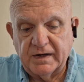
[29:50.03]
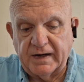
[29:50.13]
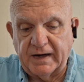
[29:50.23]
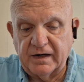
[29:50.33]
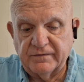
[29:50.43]

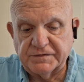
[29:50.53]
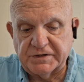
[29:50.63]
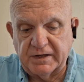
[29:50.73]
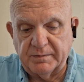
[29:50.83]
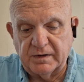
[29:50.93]
and of
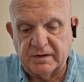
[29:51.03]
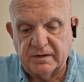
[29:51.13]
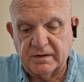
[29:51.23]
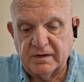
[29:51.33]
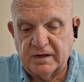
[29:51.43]

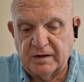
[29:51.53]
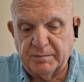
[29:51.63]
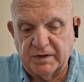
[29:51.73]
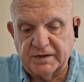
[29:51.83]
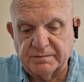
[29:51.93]
Zebulun
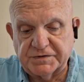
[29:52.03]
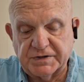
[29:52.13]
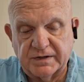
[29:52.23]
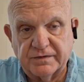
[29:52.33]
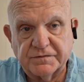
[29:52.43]
humbled
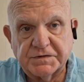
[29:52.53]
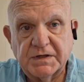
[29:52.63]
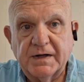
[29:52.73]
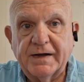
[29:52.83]
themselves